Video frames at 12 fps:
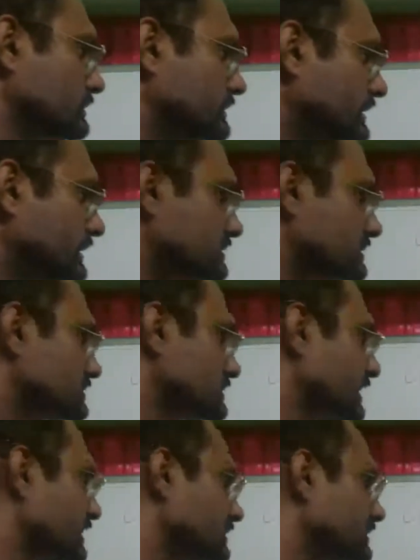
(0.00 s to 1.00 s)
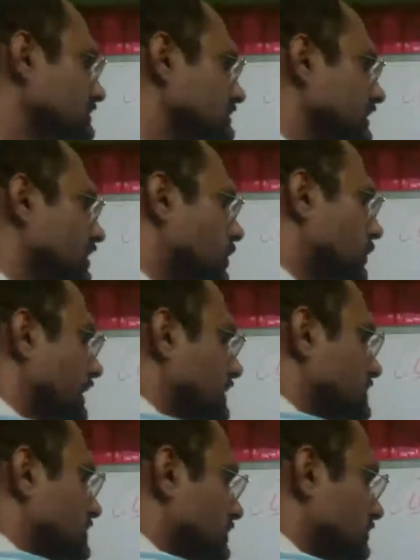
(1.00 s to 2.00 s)
this
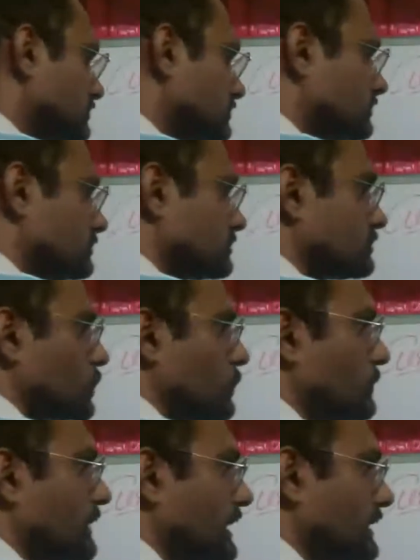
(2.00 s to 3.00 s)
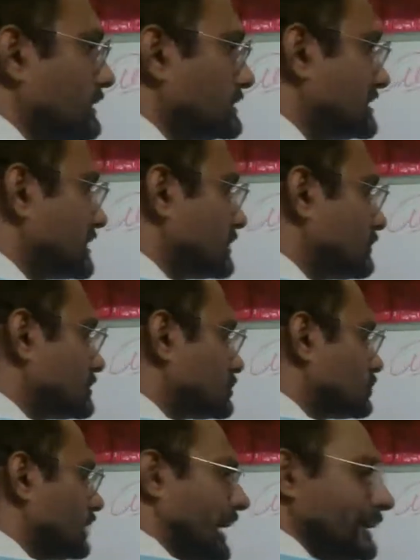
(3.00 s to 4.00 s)
equation V is equal
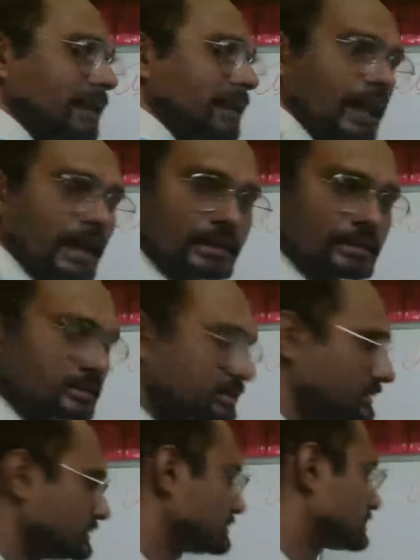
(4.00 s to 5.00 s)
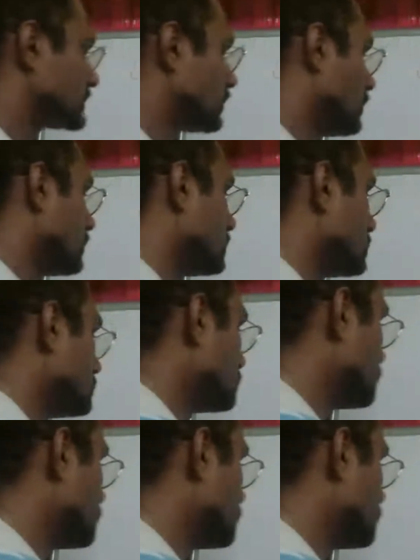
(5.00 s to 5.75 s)
to IR is called